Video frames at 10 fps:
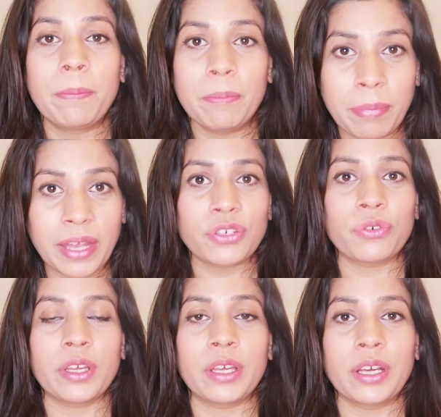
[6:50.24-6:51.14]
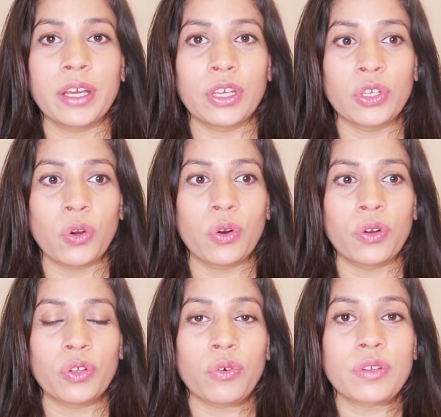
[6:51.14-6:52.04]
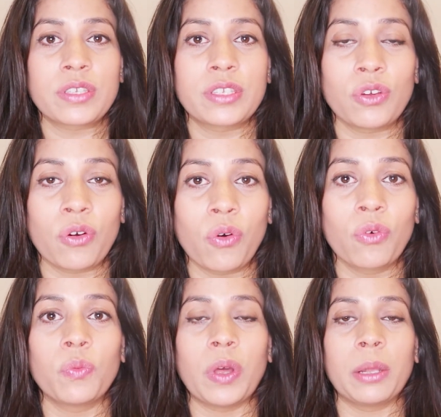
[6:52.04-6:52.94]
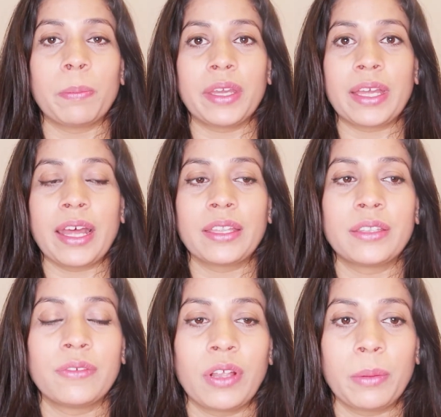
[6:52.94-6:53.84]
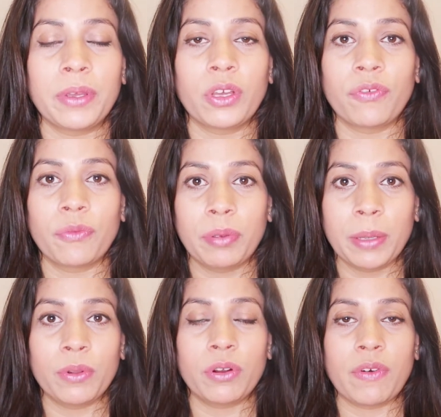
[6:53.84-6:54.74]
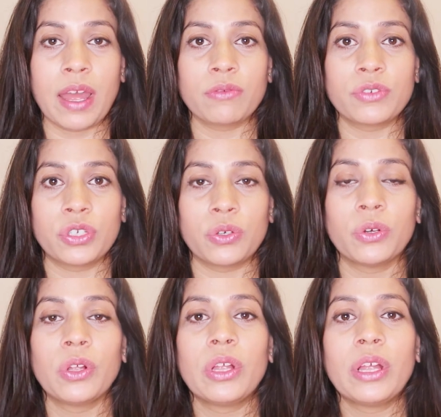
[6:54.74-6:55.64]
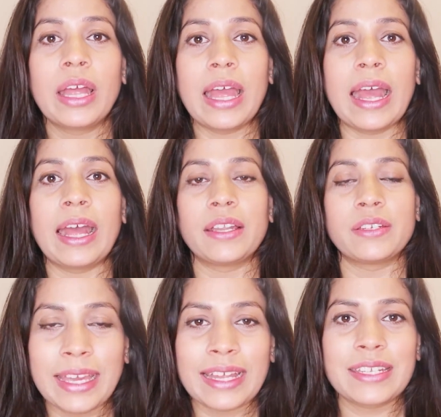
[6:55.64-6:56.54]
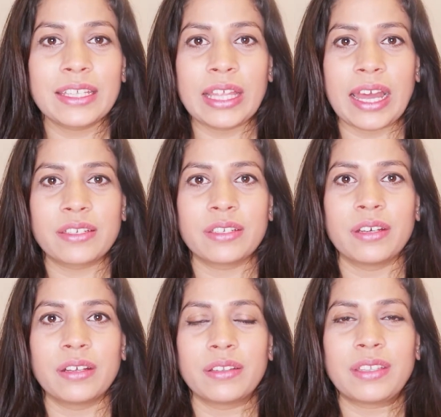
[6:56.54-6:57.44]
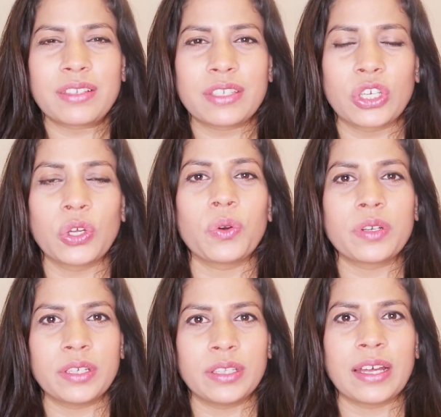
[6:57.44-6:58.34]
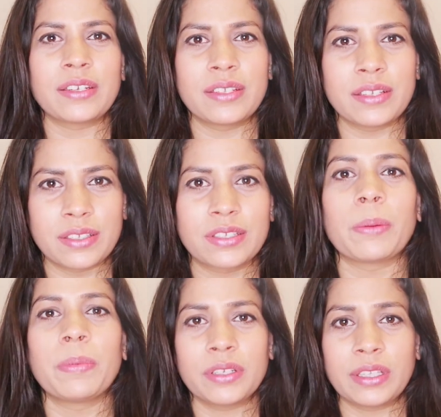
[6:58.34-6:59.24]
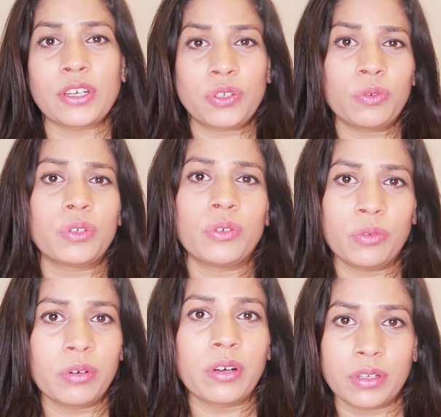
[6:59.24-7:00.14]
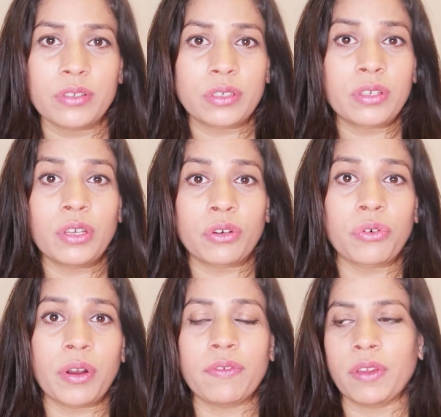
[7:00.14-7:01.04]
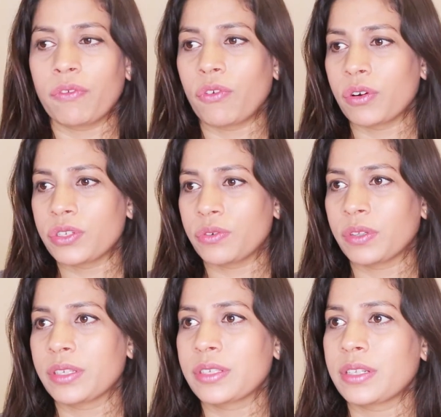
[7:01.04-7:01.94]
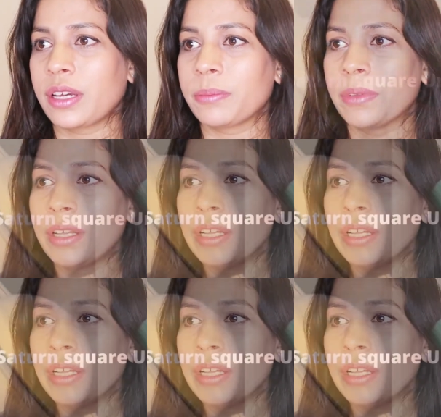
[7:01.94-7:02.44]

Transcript: bettering your own well-being and the well-being of people around you, and getting that security, that stability that you're craving for during this time.